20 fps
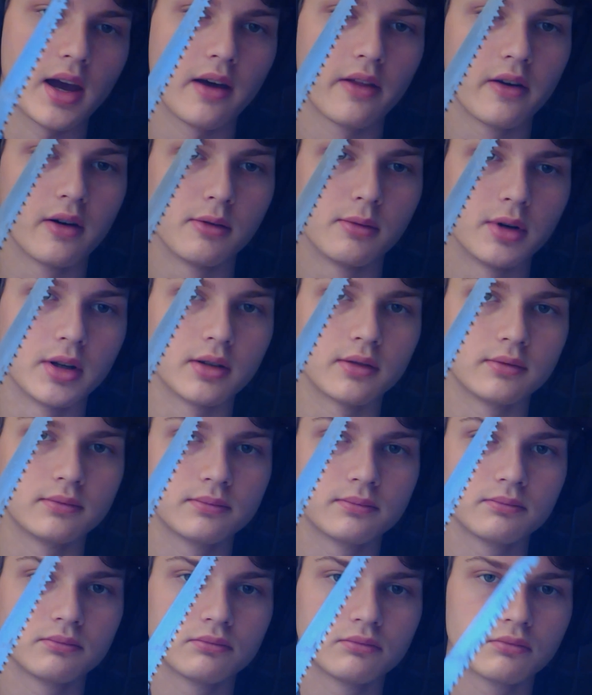other one,
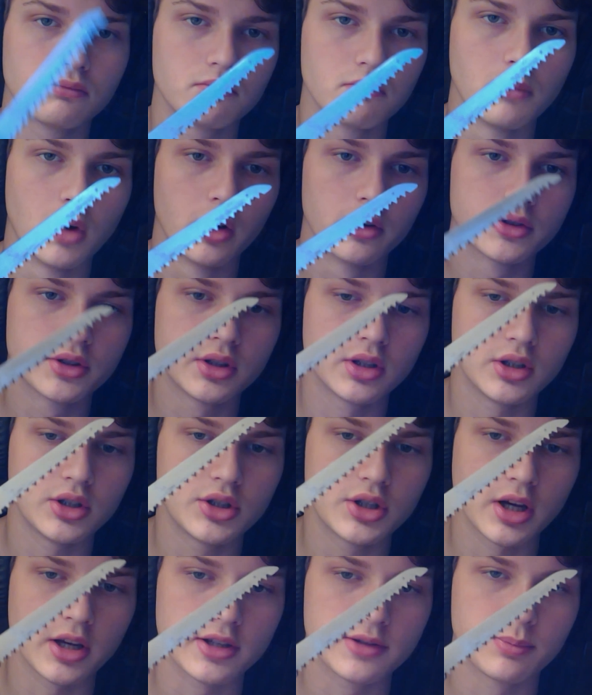mostly
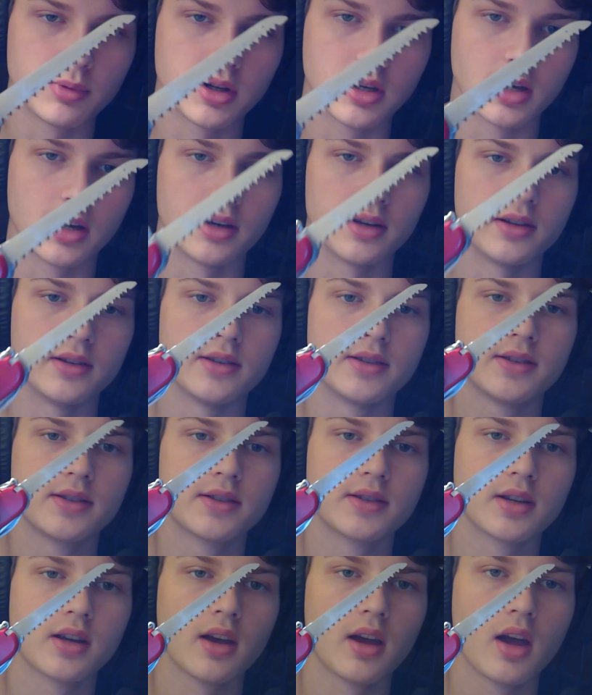just
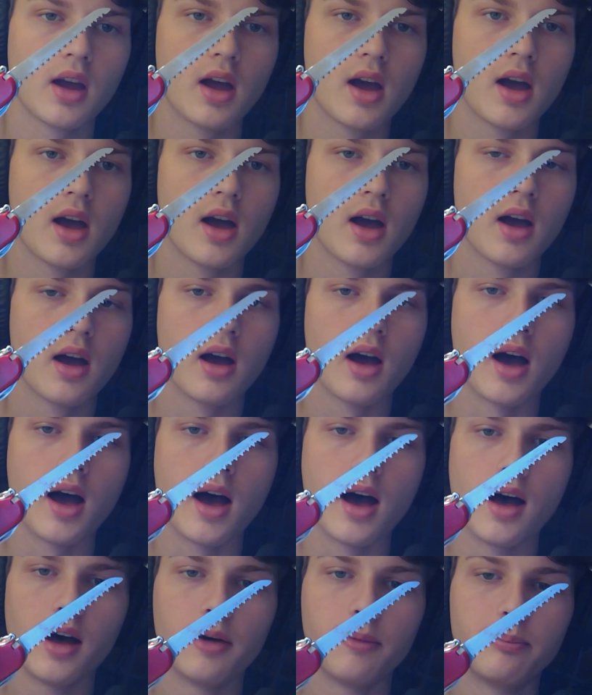because
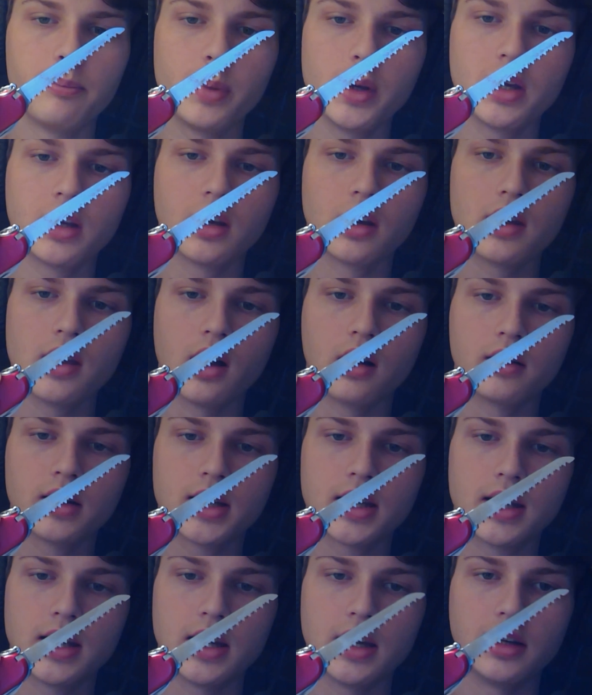being a young
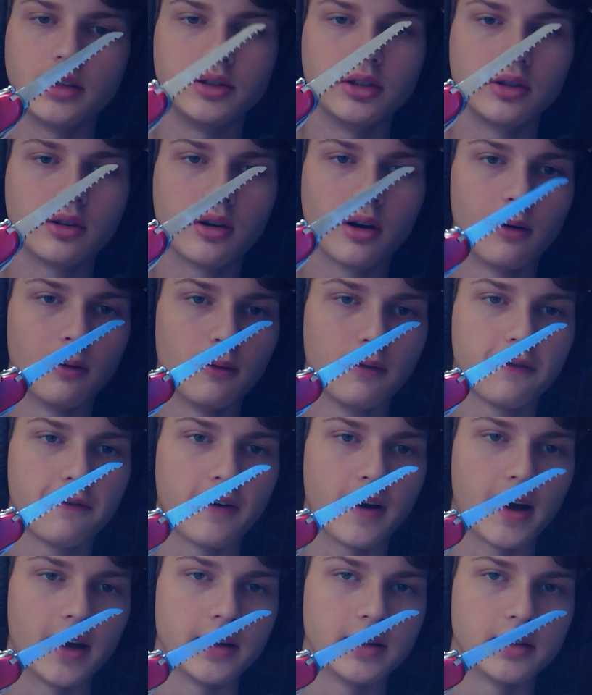kid, you go
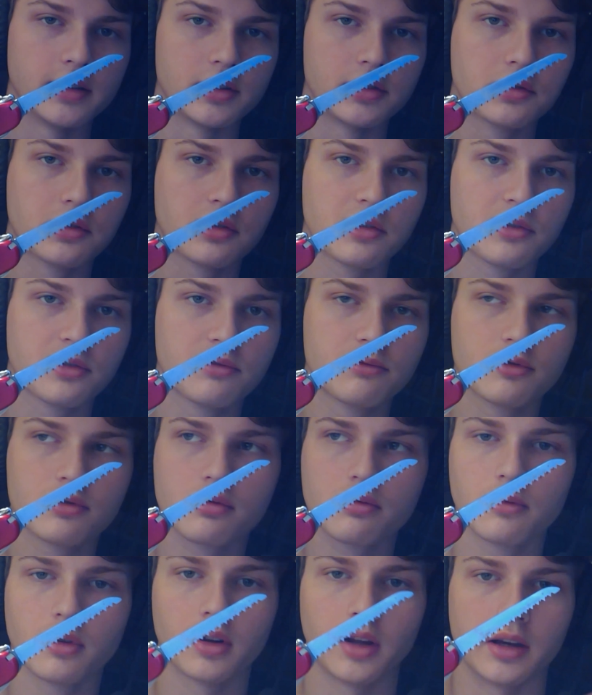find a
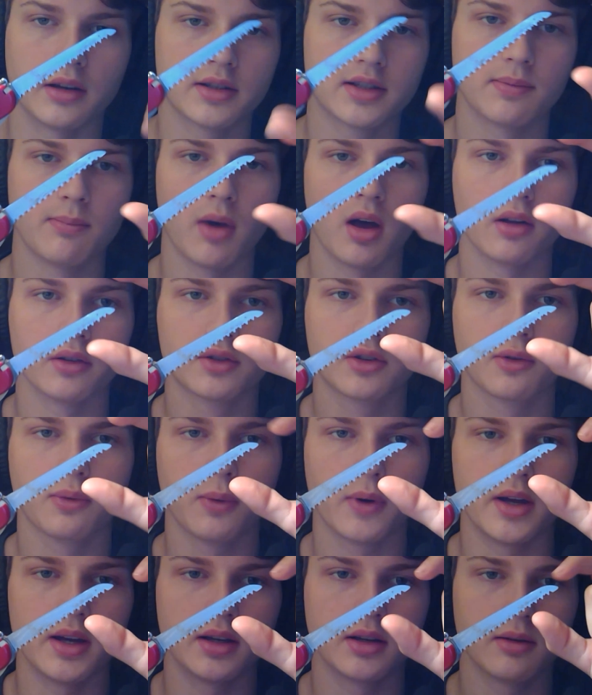small
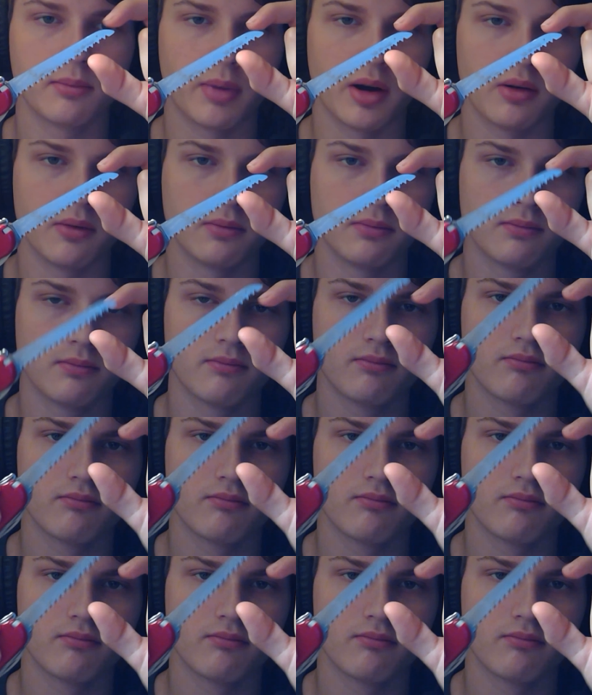twig about